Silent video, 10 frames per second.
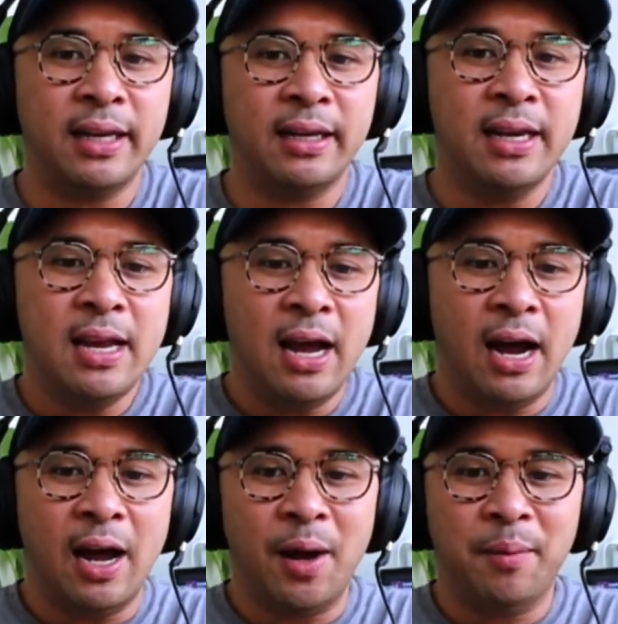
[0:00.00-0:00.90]
And
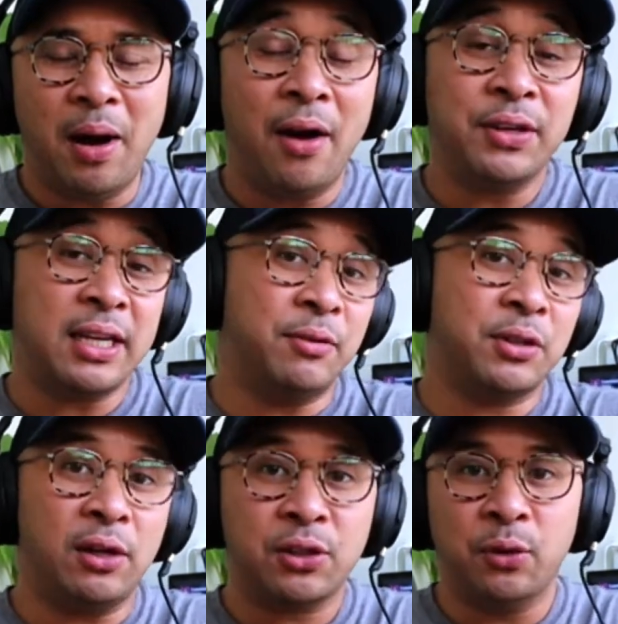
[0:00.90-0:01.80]
obviously I was
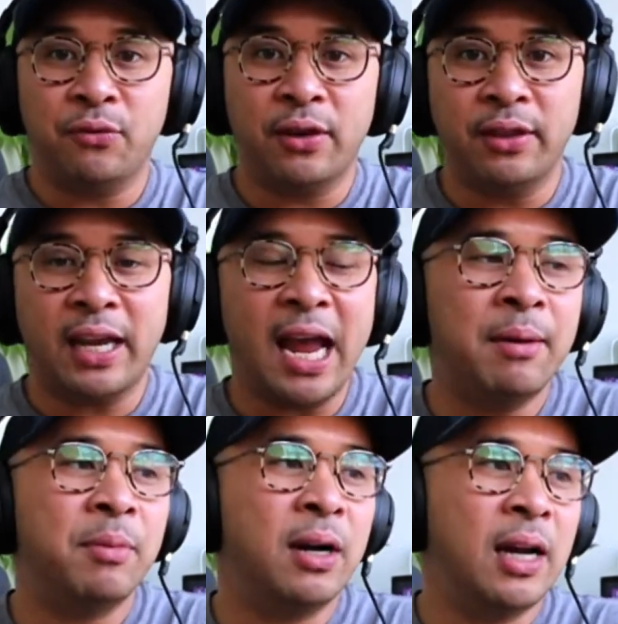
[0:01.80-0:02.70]
also in front of the
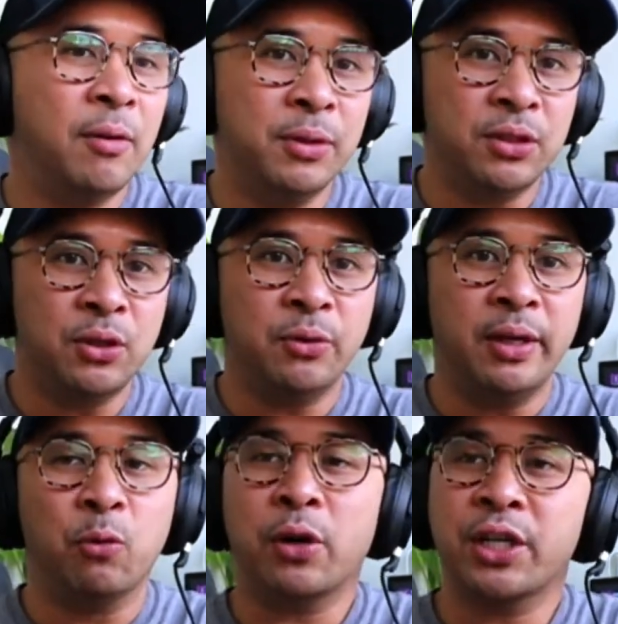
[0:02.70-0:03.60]
camera, I was
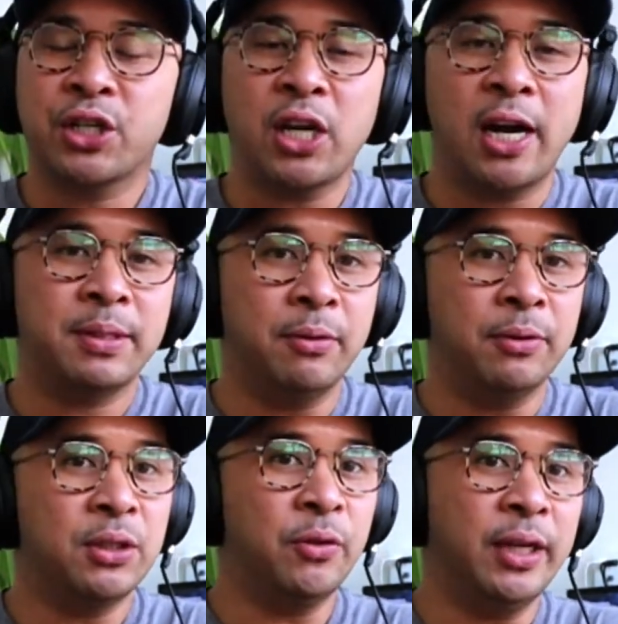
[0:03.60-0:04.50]
doing workshops, I was
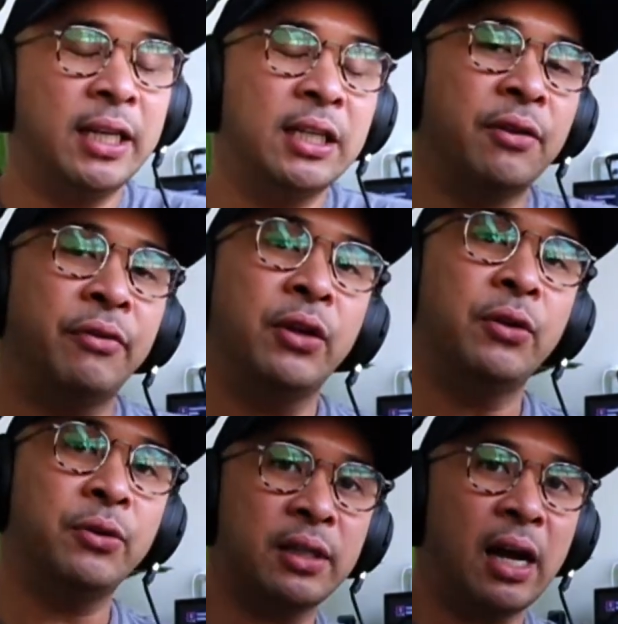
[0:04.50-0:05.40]
doing
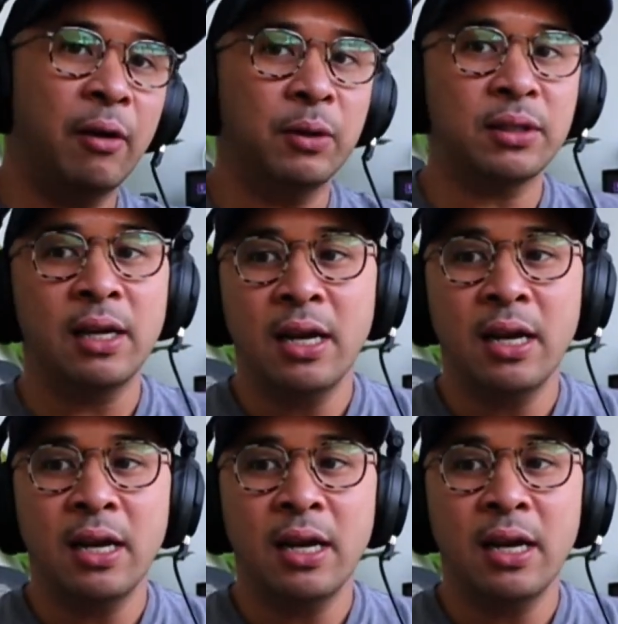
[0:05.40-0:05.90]
interviews, I was